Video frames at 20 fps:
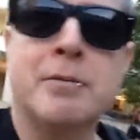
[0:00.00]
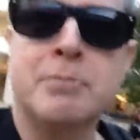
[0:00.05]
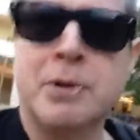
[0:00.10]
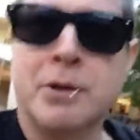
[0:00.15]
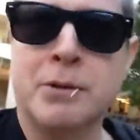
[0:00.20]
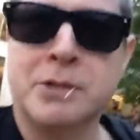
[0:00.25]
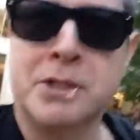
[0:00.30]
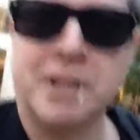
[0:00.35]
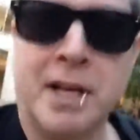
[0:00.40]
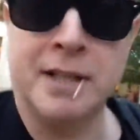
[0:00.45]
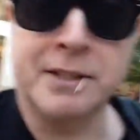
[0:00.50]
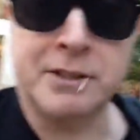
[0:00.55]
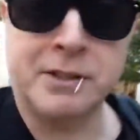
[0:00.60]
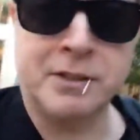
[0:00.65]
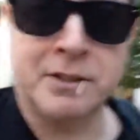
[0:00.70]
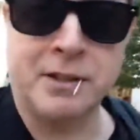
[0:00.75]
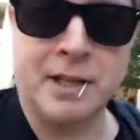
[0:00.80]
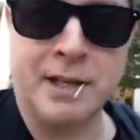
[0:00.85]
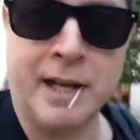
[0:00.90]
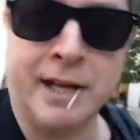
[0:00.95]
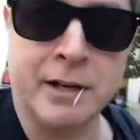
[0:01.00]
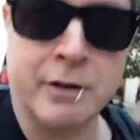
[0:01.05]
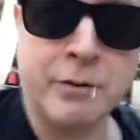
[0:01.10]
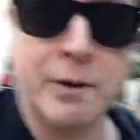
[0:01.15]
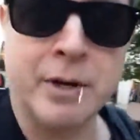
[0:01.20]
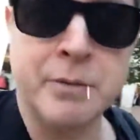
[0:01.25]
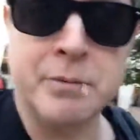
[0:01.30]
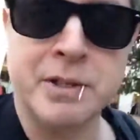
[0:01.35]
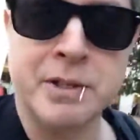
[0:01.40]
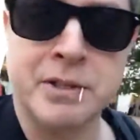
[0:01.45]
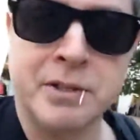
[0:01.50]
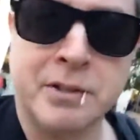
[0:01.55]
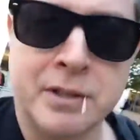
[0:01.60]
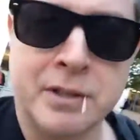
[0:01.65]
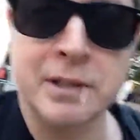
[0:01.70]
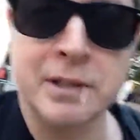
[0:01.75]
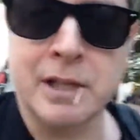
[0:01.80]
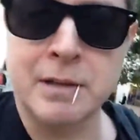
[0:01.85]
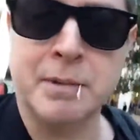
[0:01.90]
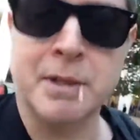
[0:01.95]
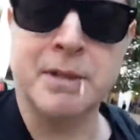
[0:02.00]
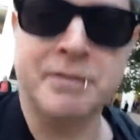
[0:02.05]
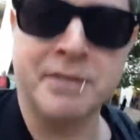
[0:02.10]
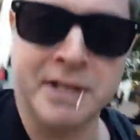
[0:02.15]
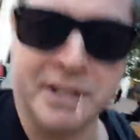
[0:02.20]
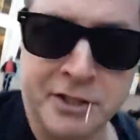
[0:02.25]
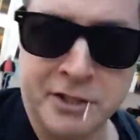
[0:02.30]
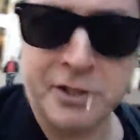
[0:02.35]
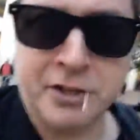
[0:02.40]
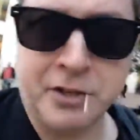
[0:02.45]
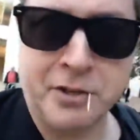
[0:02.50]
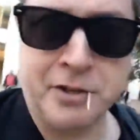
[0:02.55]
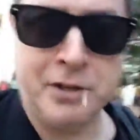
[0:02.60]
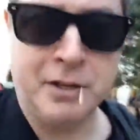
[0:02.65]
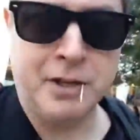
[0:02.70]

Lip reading: on both sides, and I agree with a little bit of each.